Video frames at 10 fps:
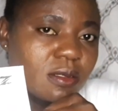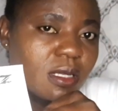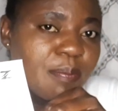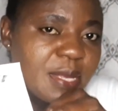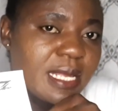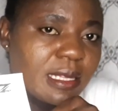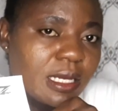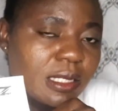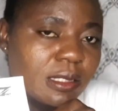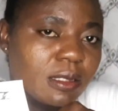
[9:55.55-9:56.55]

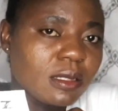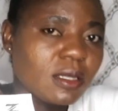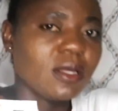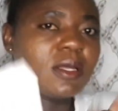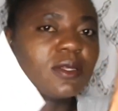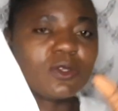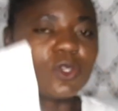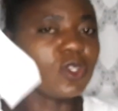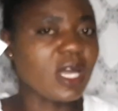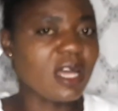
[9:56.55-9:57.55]
immediately, so
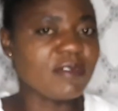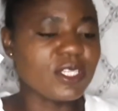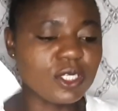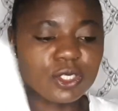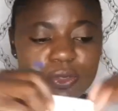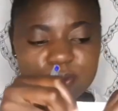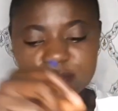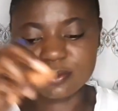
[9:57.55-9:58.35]
you don't have any issue.